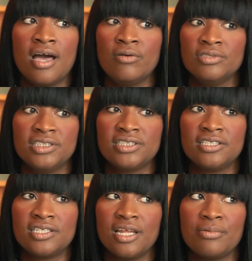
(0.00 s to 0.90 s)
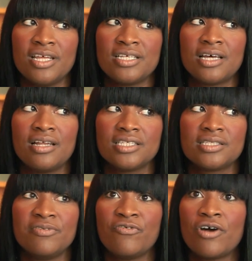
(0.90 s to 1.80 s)
I was just a celebrity
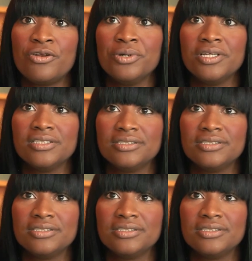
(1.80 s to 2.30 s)
hairstylist before I knew it.